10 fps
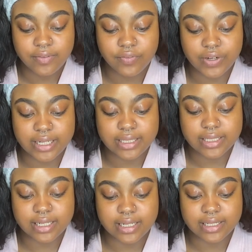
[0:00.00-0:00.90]
for
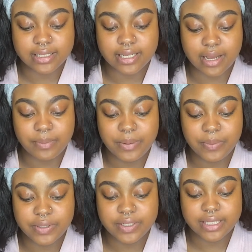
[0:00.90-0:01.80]
instance, how
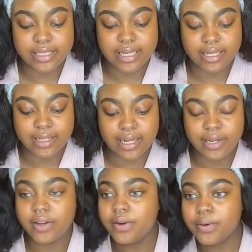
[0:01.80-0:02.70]
people used to say
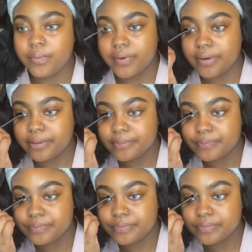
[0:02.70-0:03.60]
like, oh, well,
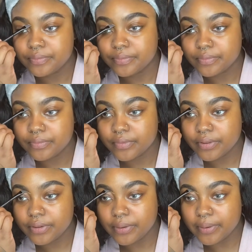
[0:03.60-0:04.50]

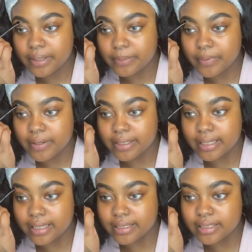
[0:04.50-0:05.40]
you know, Kim
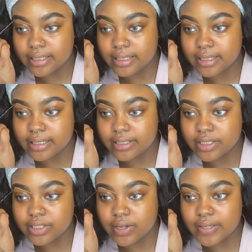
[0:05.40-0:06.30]
Kardashian,
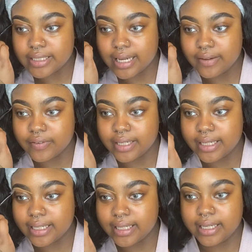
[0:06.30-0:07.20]
she's always half
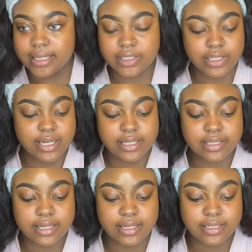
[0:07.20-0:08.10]
naked and she had a
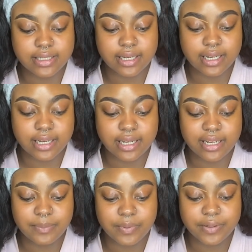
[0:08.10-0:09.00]
sex
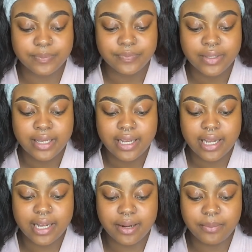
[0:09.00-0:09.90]
tape or
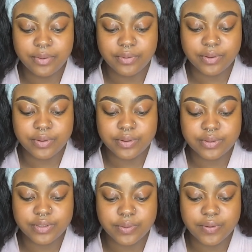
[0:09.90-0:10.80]
Amber
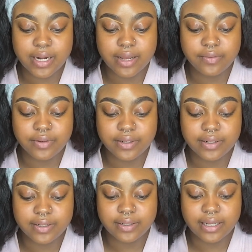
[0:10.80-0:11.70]
Rose or
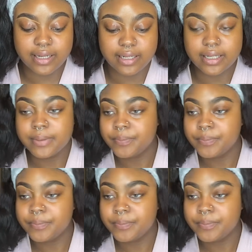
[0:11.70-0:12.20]
whatever. Like,